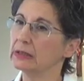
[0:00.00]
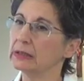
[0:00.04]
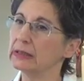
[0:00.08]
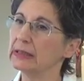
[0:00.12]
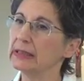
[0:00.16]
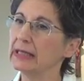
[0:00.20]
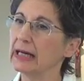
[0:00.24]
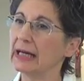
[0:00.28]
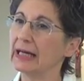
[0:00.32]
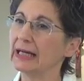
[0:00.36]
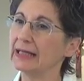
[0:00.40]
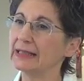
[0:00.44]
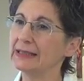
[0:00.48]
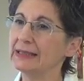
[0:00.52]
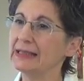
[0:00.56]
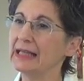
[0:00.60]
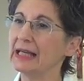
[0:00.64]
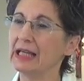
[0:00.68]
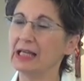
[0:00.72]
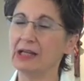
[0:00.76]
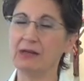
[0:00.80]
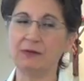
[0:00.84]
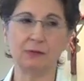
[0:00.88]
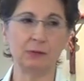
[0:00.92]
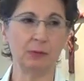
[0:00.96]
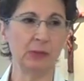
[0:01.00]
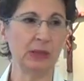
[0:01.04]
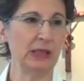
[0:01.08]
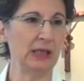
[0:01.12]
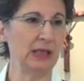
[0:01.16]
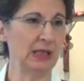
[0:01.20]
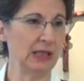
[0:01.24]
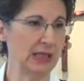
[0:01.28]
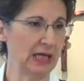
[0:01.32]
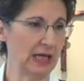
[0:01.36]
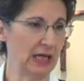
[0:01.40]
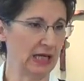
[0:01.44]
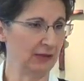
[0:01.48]
God gave
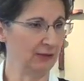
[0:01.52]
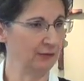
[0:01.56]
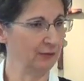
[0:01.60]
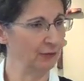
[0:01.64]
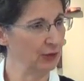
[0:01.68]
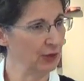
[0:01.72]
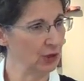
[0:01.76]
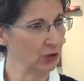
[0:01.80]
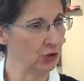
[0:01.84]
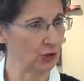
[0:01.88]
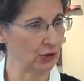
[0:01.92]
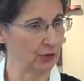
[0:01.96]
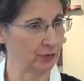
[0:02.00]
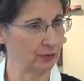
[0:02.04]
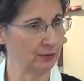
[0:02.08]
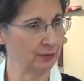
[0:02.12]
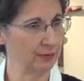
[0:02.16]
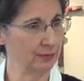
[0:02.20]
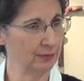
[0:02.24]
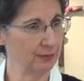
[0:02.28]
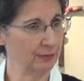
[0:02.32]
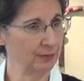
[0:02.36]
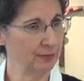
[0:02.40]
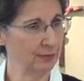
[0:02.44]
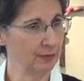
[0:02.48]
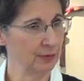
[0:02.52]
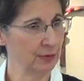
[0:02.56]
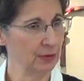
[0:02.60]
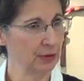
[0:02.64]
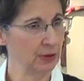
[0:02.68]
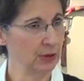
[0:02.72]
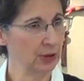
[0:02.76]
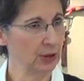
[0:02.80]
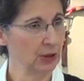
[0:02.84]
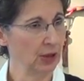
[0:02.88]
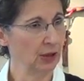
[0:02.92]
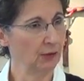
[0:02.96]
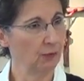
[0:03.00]
me that vision
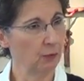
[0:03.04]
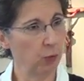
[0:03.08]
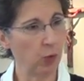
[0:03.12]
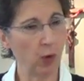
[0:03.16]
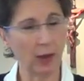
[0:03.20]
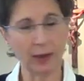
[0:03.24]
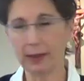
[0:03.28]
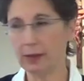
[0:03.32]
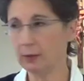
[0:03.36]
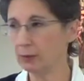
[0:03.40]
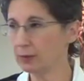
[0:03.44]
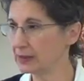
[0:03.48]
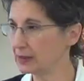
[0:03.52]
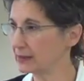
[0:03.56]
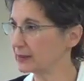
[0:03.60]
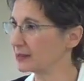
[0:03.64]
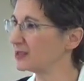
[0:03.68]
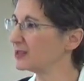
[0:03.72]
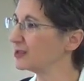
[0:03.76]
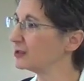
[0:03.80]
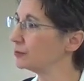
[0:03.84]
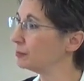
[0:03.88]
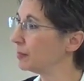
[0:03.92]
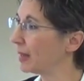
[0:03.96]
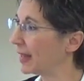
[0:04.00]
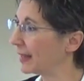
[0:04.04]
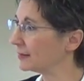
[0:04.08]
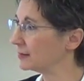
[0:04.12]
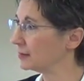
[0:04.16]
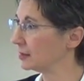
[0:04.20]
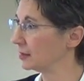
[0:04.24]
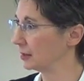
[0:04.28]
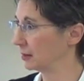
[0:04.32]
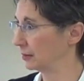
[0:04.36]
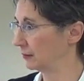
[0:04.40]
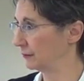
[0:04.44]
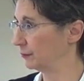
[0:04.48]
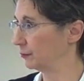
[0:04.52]
of what he was
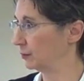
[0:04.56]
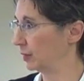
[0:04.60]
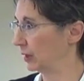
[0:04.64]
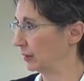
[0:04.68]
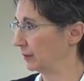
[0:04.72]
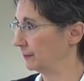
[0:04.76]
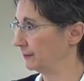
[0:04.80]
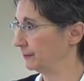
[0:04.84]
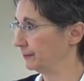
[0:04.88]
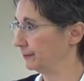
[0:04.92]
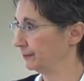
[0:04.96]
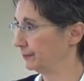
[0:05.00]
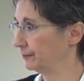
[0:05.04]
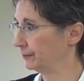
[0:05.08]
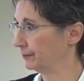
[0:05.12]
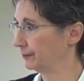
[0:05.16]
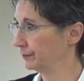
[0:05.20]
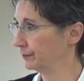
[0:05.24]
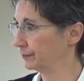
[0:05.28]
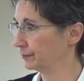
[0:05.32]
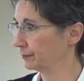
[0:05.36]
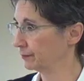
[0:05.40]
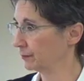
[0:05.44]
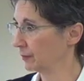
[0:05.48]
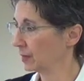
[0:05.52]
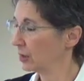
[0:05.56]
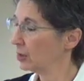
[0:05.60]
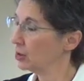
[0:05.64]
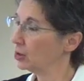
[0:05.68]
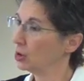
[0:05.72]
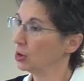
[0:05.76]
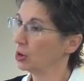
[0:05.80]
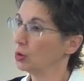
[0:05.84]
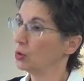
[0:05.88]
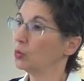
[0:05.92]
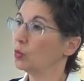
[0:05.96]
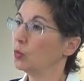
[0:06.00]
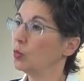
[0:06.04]
expecting of me.
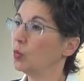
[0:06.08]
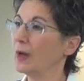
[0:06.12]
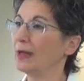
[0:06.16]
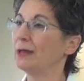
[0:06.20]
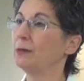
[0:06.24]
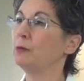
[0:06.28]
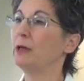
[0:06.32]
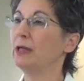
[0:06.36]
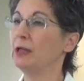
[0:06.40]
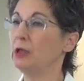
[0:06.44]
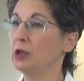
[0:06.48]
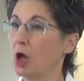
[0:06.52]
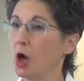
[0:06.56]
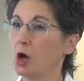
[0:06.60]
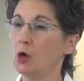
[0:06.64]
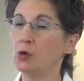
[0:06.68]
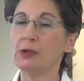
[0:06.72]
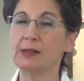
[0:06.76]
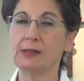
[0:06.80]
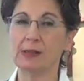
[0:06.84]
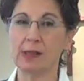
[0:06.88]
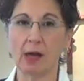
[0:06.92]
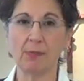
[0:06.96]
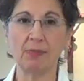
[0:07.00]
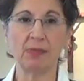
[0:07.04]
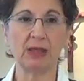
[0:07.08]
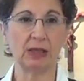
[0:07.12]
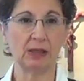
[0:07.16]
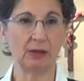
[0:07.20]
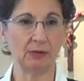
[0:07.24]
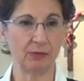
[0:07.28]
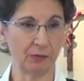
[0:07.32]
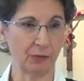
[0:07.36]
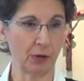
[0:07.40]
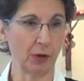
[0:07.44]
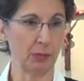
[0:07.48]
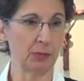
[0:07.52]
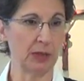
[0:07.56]
When we know something
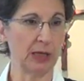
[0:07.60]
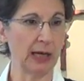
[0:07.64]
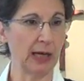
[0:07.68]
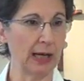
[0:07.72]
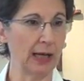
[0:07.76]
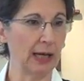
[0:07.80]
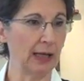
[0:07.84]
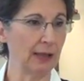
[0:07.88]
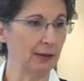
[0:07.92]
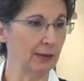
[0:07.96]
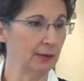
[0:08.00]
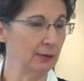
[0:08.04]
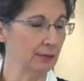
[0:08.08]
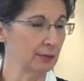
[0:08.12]
from God,